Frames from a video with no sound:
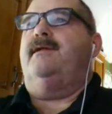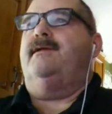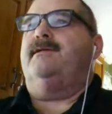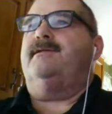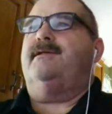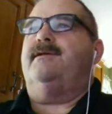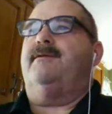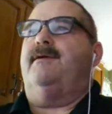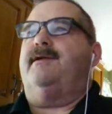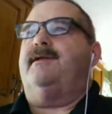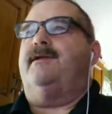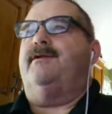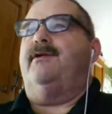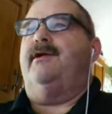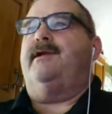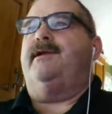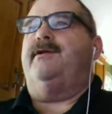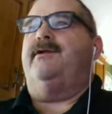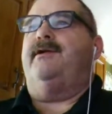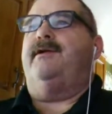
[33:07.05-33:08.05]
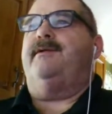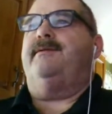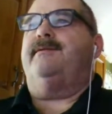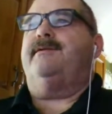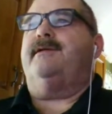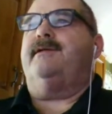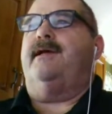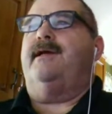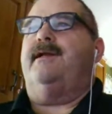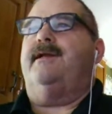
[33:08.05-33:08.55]
Let's see what
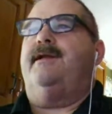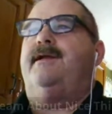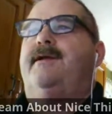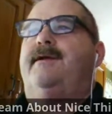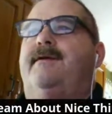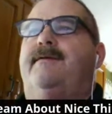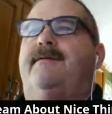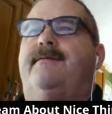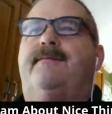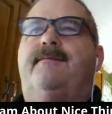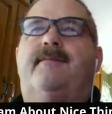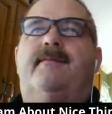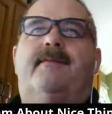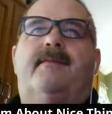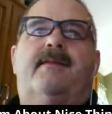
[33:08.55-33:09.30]
Daydream's saying here.